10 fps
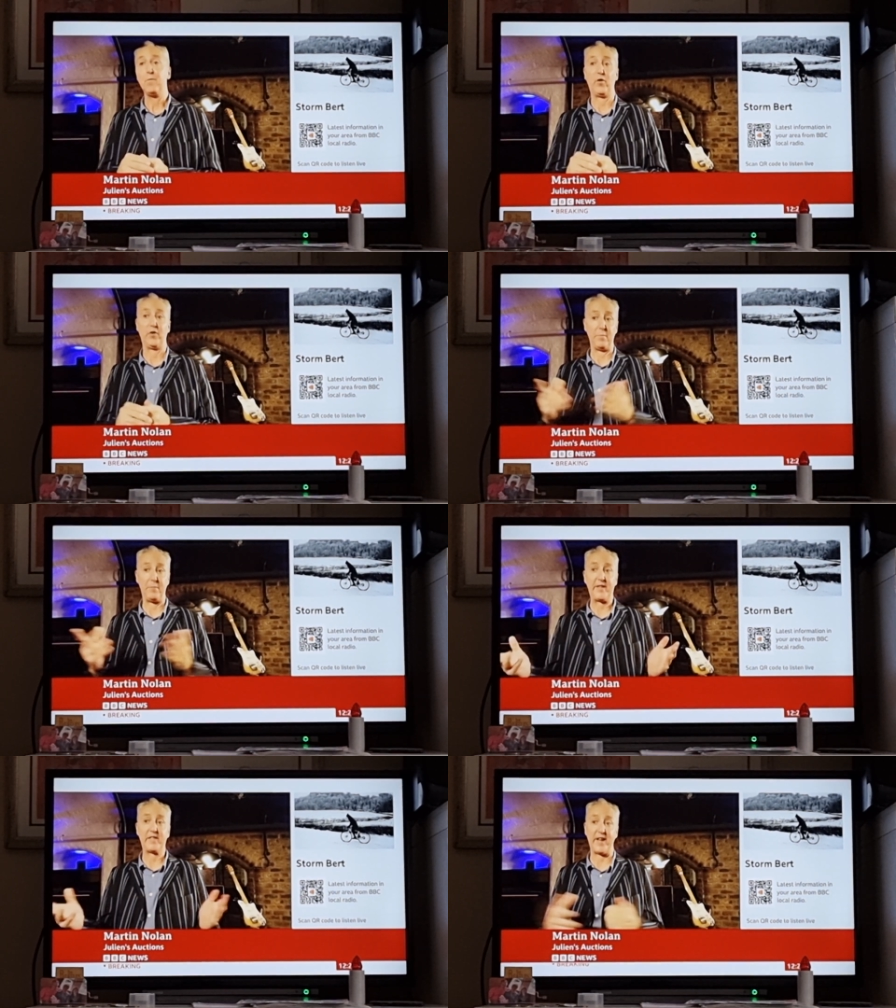for the
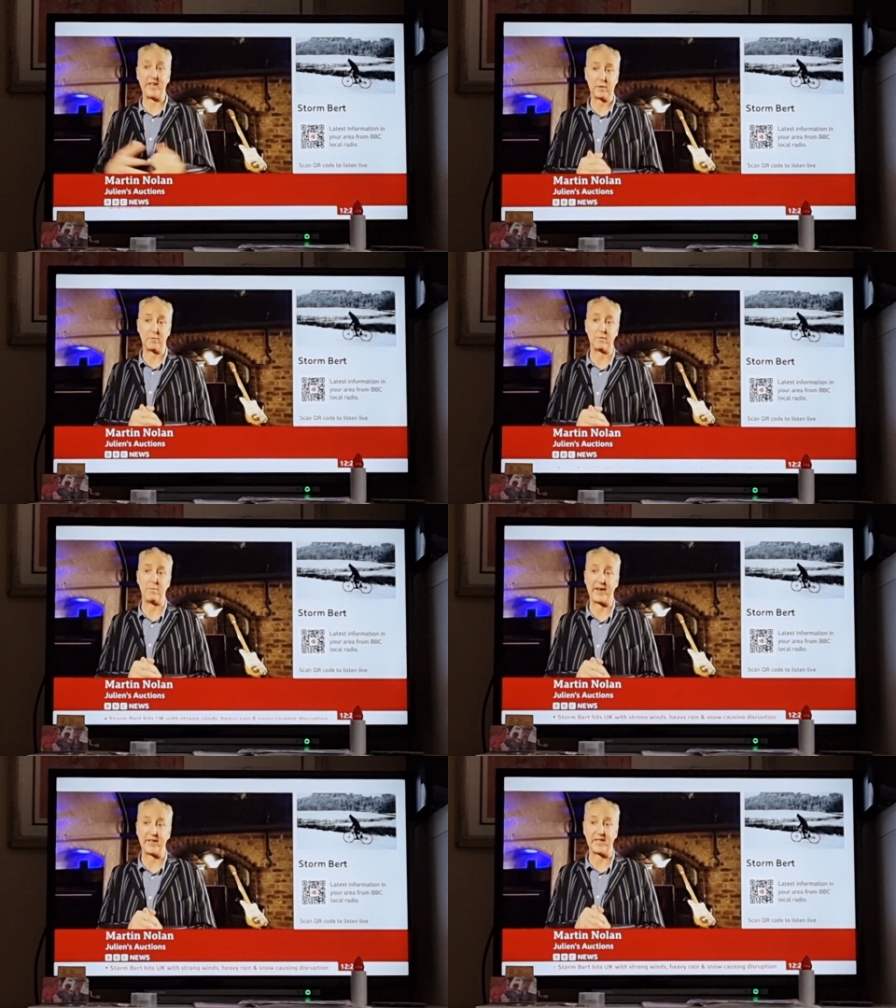Beat Instrumental
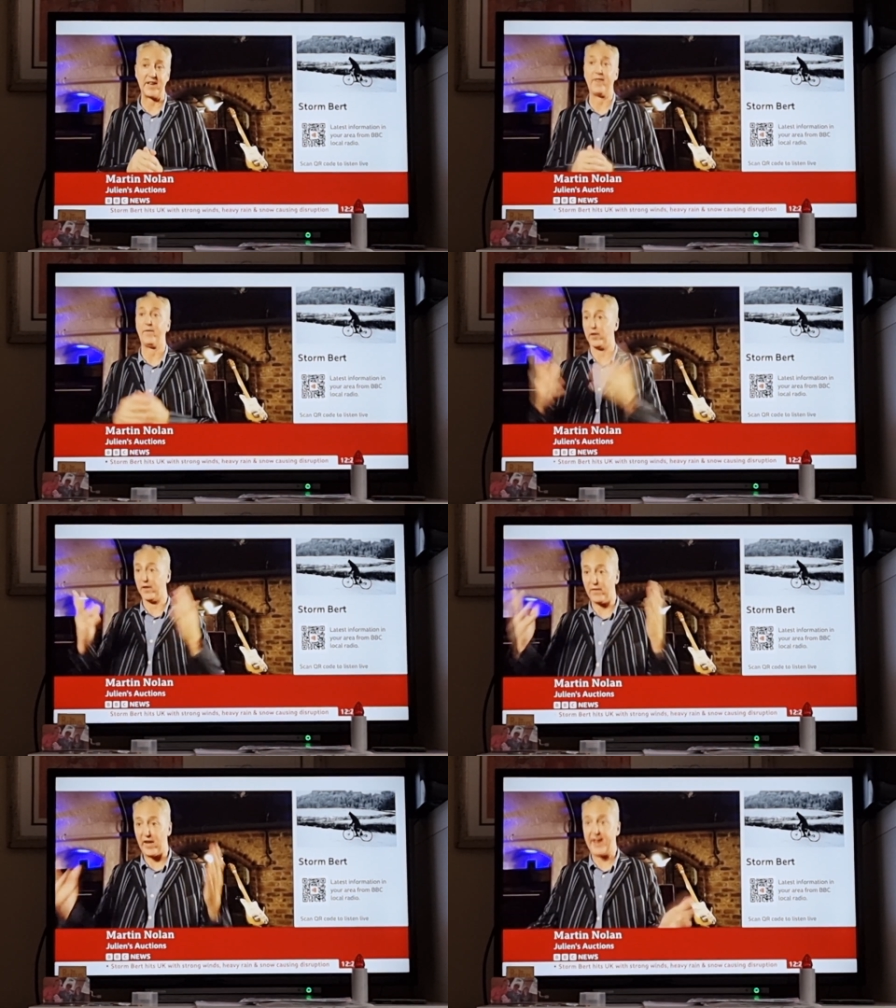magazine for the
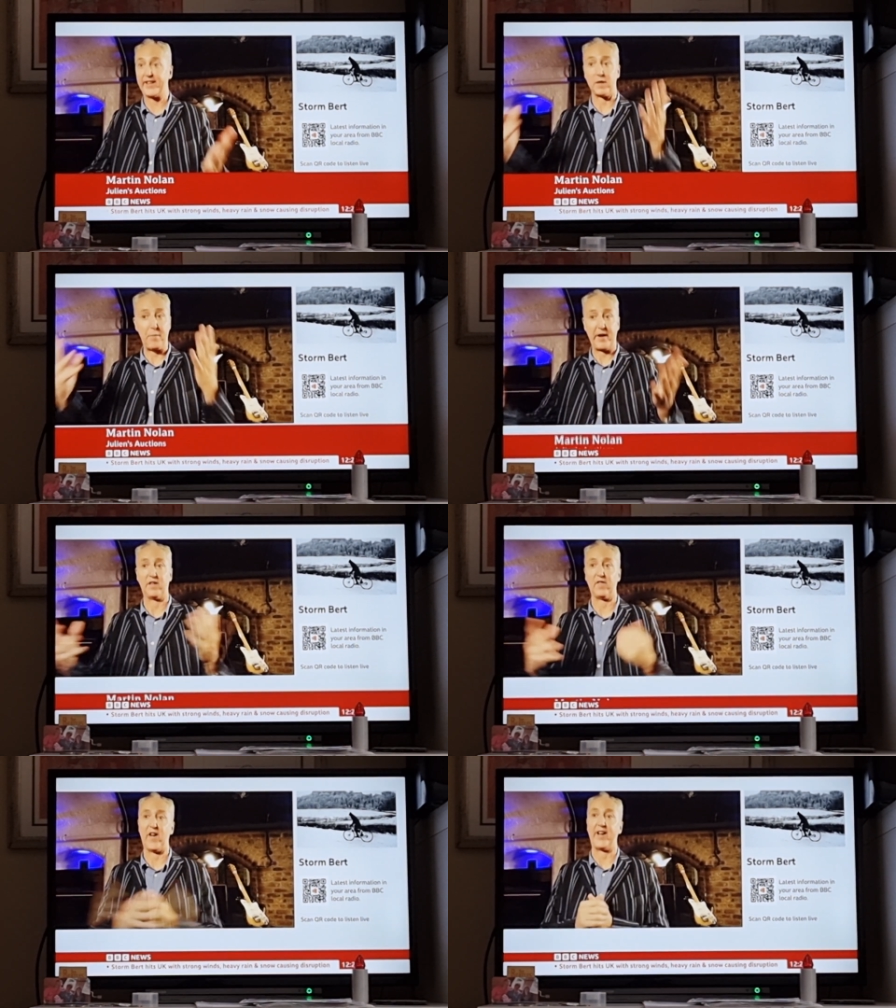fans, the
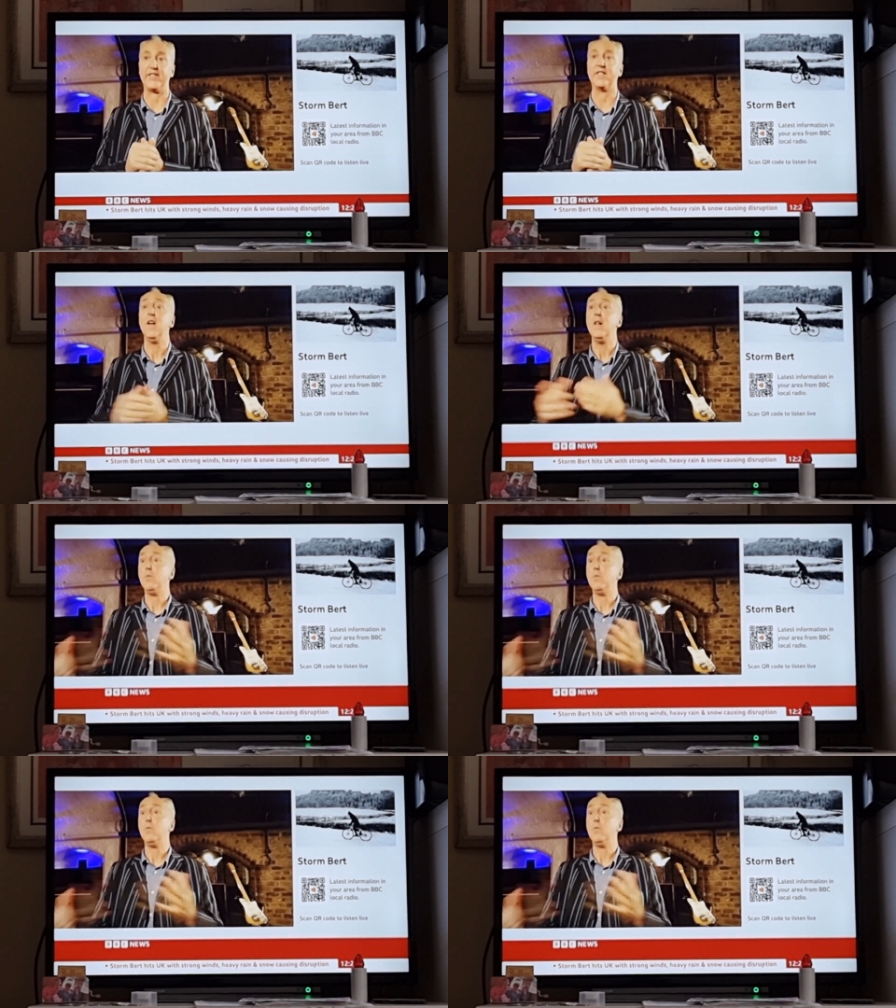Beatles fans,